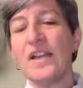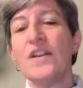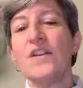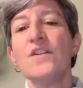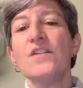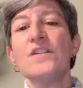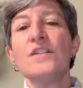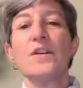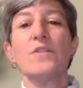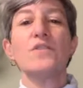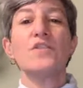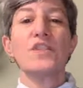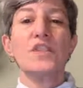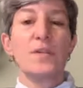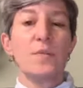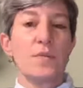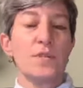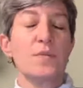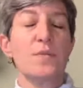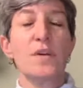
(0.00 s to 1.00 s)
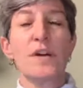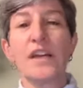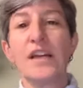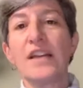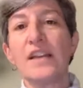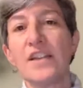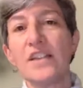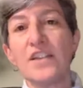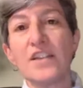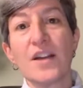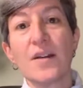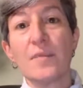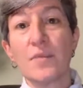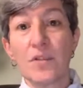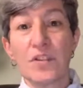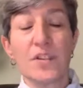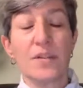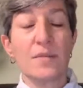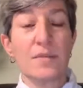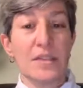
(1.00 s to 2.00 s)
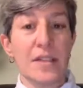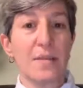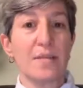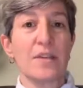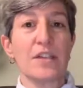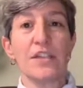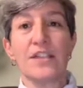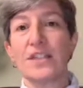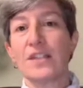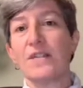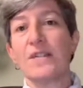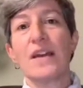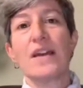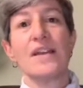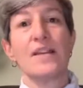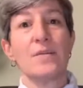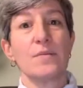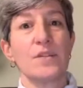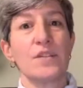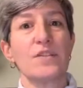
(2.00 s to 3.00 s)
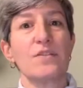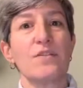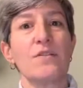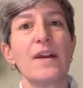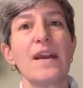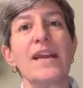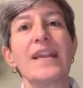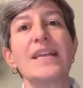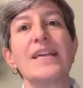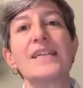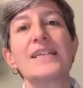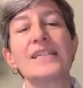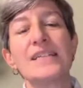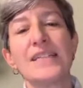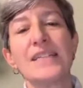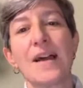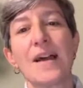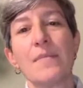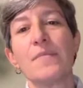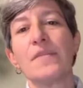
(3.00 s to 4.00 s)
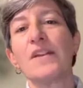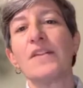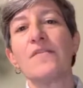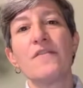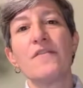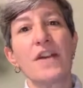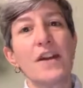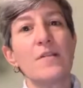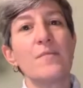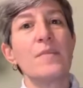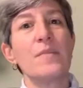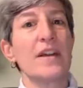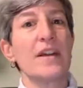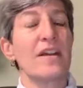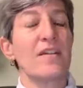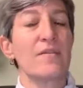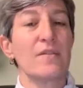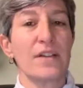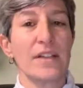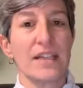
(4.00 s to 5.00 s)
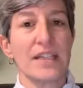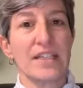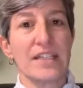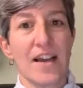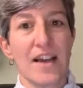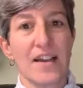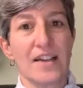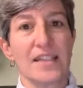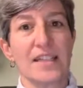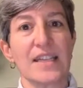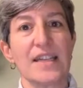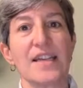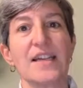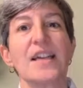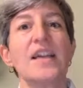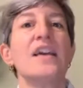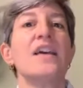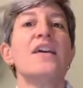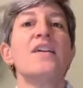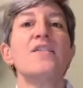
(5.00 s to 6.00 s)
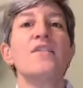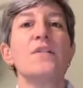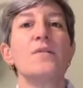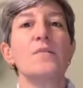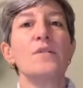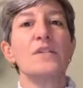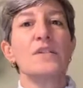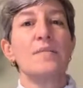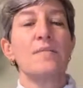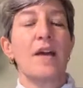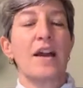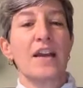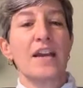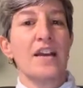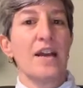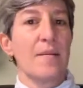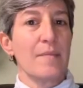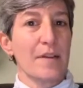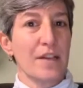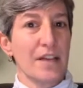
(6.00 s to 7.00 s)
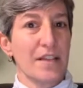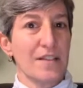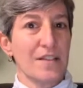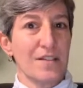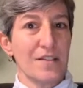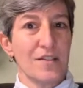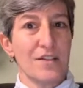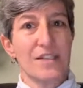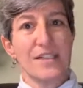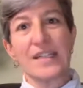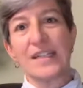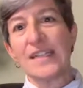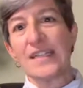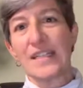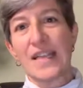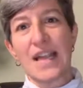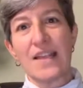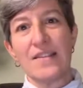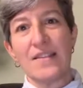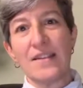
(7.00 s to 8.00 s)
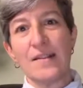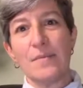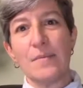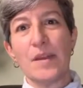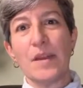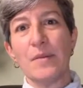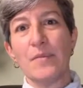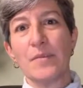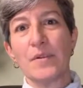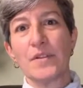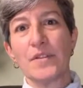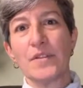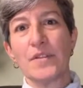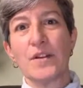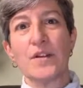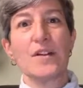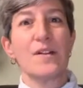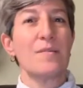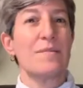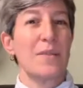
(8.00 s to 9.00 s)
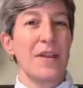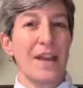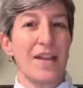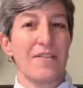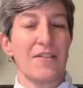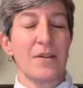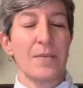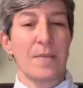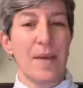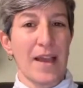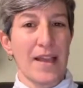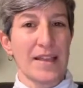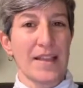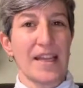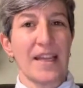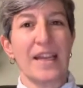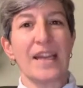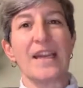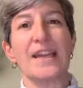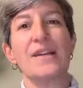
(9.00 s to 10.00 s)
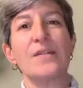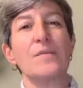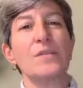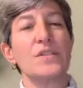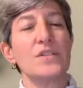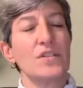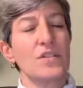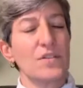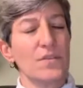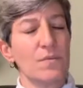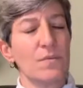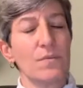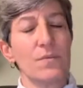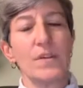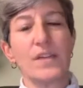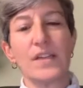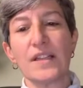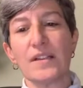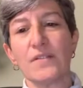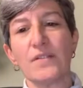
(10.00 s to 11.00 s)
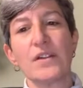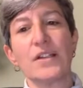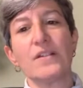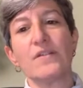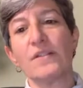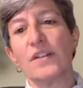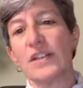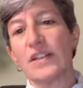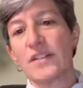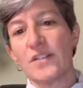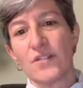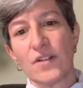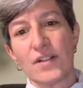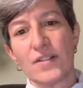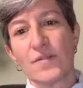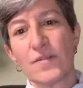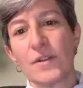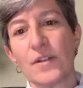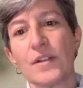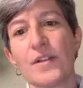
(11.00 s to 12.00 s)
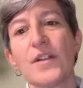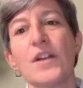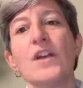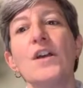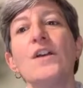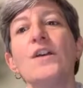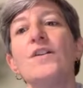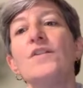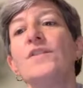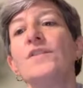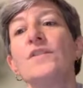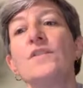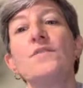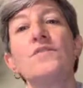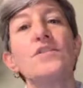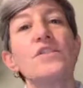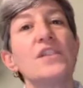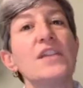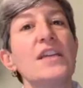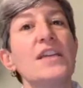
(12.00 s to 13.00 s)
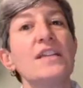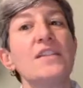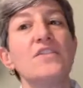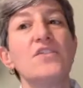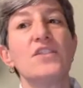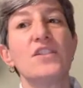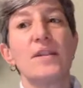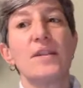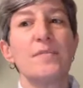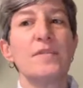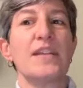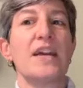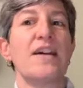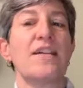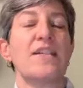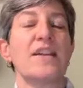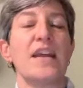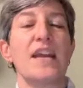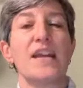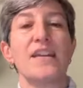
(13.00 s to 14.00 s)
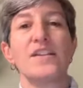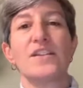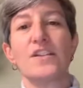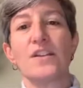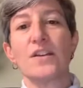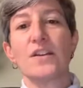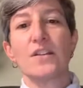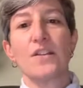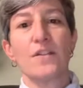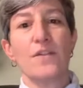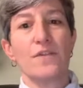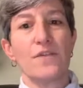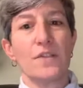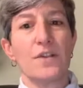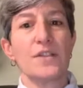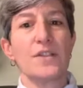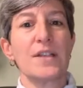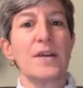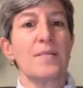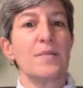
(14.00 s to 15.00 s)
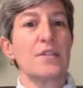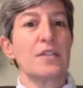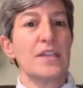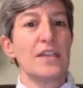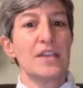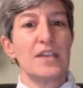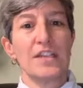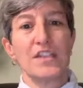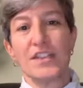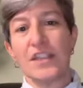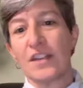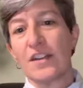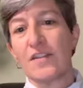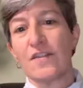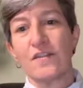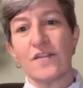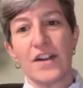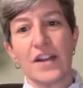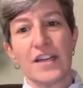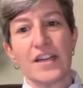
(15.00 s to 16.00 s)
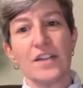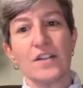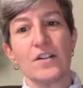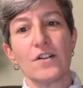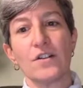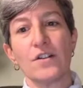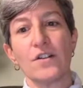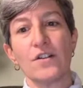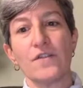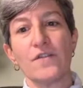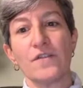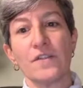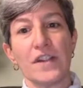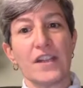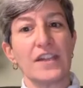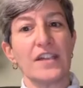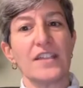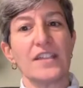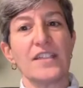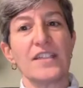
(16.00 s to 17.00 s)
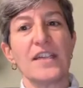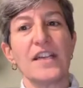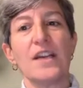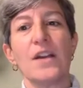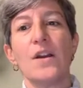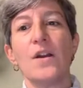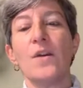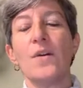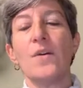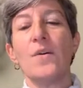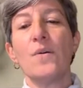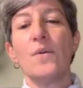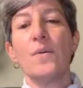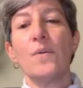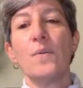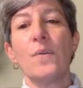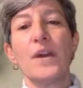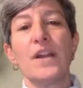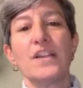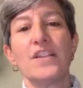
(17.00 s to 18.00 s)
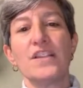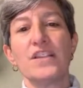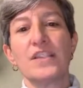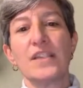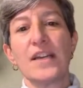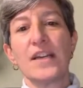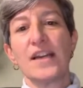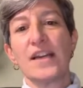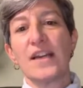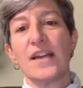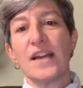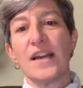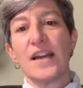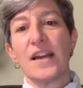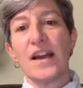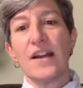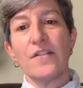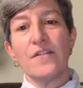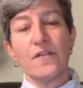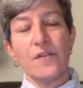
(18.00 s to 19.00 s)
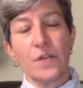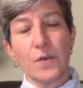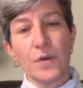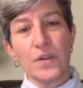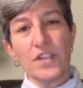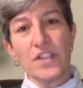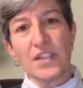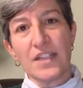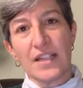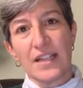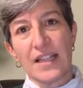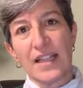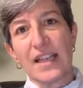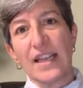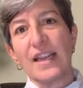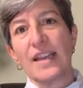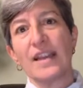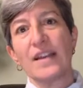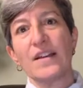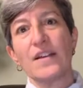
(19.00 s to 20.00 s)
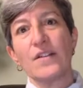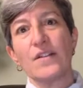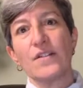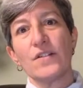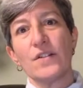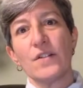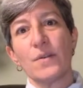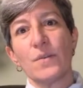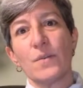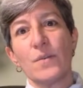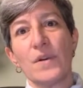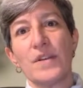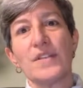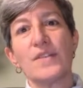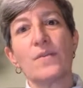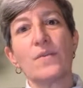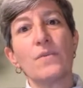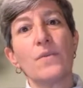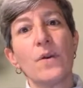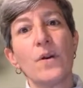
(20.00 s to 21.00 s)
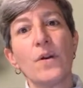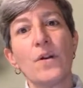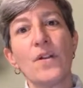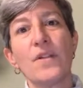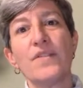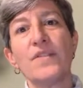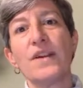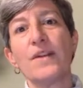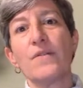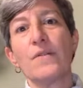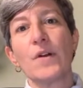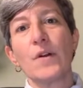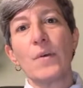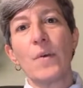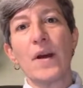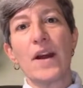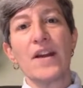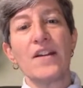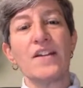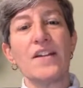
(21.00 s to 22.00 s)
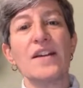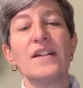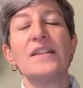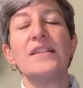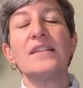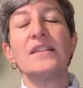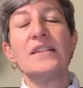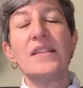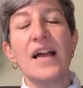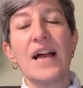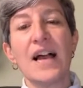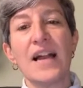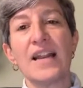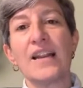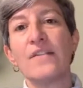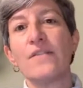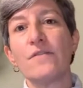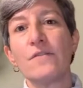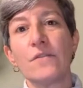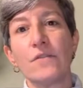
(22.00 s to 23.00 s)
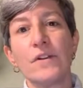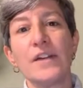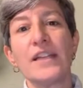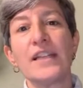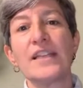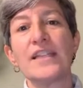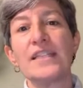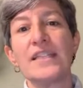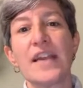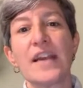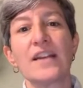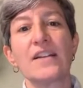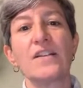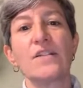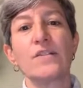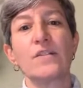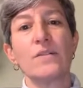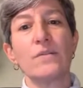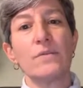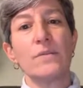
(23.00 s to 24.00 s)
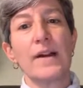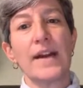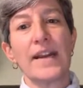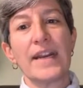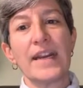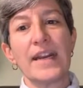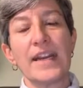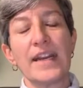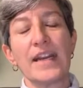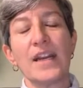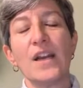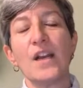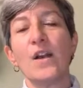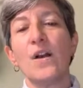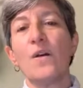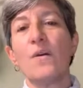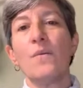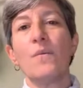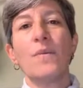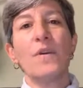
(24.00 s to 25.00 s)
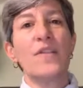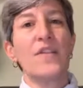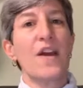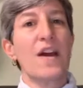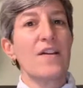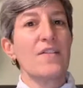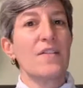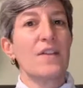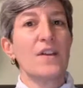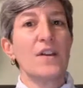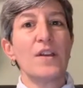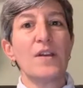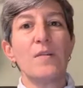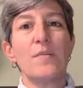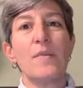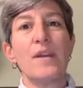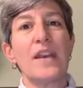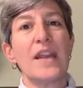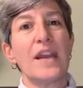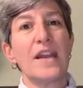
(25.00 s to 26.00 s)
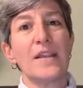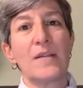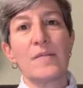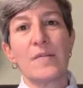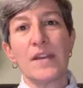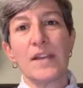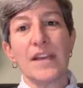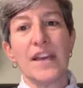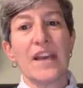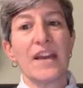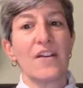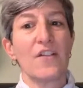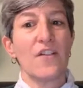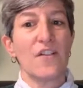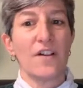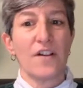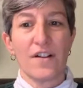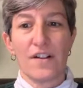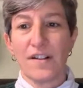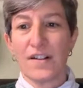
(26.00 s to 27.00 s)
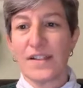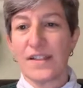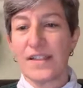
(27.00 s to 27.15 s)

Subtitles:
So she was working in a job where she was able to do that, and it was great, except the environment got really toxic. There were some economic uncertainties, and then people started behaving badly, and it was just really, really, really stressful. So she jumped out and took the first opportunity she could find in her field, which unfortunately was a role that required a lot of really technical writing without the human element at all.